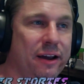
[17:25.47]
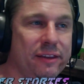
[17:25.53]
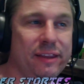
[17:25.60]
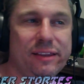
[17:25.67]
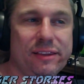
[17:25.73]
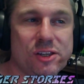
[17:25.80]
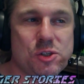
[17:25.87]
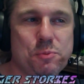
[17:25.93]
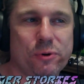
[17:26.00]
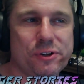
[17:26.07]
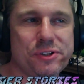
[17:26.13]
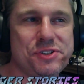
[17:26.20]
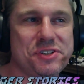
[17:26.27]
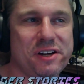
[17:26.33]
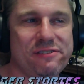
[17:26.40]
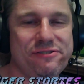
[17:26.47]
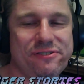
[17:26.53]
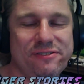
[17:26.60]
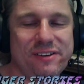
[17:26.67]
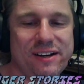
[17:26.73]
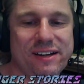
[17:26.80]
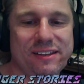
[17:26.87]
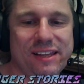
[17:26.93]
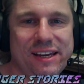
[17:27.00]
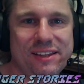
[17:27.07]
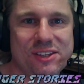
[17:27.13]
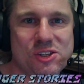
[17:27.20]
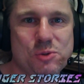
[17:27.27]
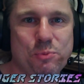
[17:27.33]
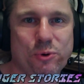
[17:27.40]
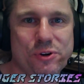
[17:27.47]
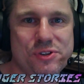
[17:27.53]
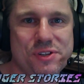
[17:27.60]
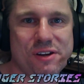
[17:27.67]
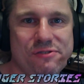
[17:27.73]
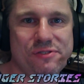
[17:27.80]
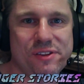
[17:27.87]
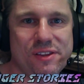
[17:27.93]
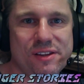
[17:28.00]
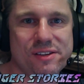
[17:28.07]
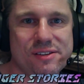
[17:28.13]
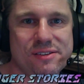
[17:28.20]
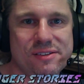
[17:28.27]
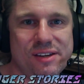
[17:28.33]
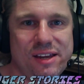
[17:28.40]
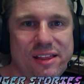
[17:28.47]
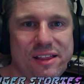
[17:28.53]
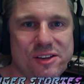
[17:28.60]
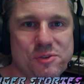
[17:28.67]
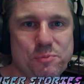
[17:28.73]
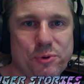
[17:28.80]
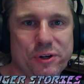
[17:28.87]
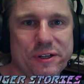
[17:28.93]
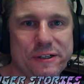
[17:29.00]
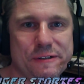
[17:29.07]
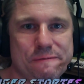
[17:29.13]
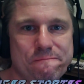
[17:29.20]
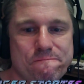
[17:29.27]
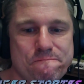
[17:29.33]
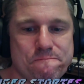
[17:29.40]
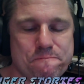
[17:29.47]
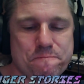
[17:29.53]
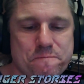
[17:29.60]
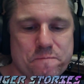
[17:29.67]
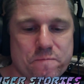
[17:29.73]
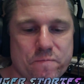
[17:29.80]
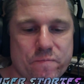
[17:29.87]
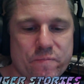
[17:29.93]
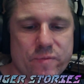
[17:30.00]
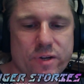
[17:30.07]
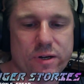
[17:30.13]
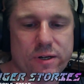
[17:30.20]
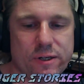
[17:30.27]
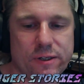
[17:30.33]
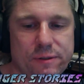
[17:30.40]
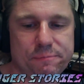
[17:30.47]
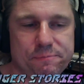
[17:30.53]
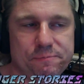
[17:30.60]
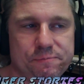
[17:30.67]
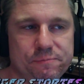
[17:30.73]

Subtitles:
like the spore stuff. I like the spore stuff in this book.